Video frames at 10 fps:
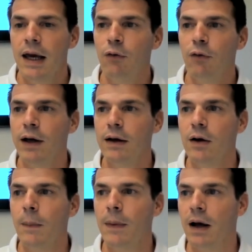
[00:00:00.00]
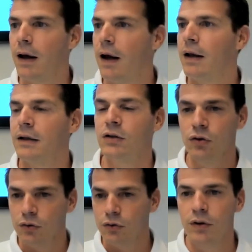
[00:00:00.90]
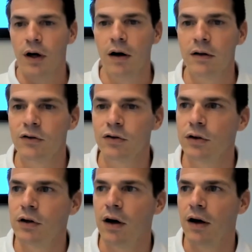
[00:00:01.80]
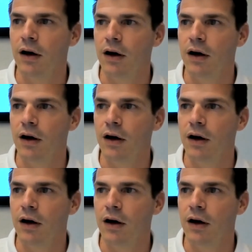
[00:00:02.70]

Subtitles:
If I let you answer.